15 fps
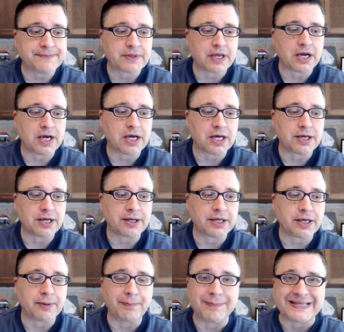
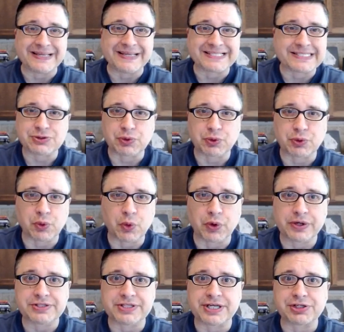a business or an
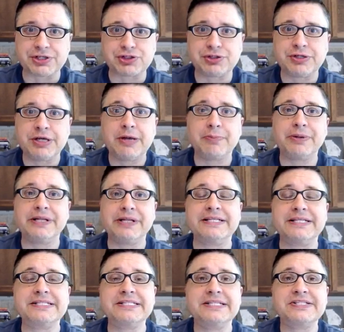organization, but it
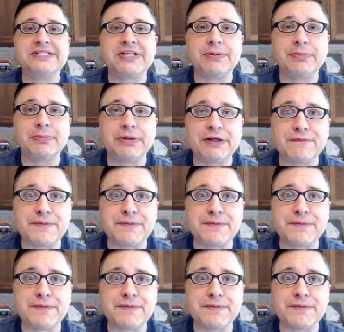is an assembly of